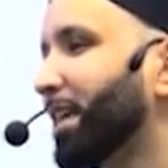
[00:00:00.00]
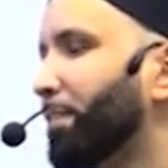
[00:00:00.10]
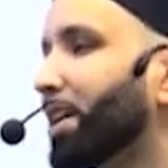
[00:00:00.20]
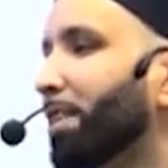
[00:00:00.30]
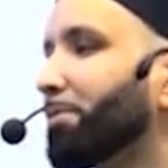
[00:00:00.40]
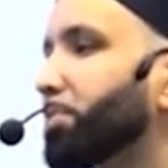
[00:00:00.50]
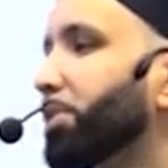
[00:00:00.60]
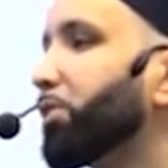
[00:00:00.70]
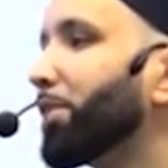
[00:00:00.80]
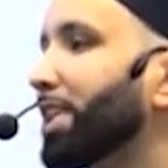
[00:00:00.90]
It becomes
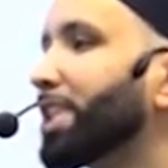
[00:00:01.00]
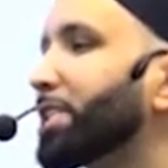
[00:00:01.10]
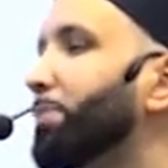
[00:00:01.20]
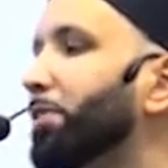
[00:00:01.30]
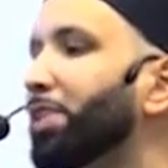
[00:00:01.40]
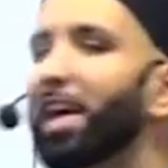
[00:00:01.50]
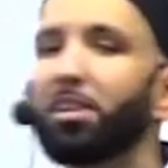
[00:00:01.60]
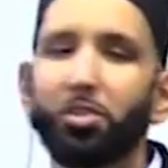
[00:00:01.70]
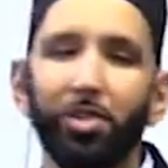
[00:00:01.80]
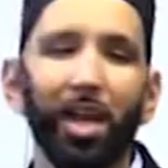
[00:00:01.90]
purely
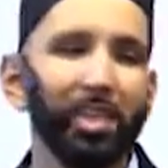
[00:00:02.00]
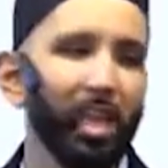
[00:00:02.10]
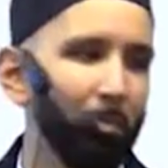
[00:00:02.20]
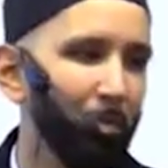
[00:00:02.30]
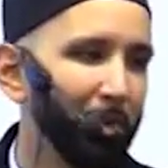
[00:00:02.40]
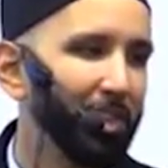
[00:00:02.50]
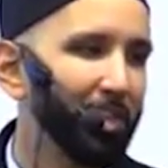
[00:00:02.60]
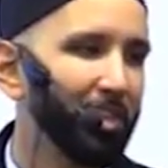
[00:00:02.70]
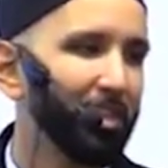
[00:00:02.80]
experiential at that point.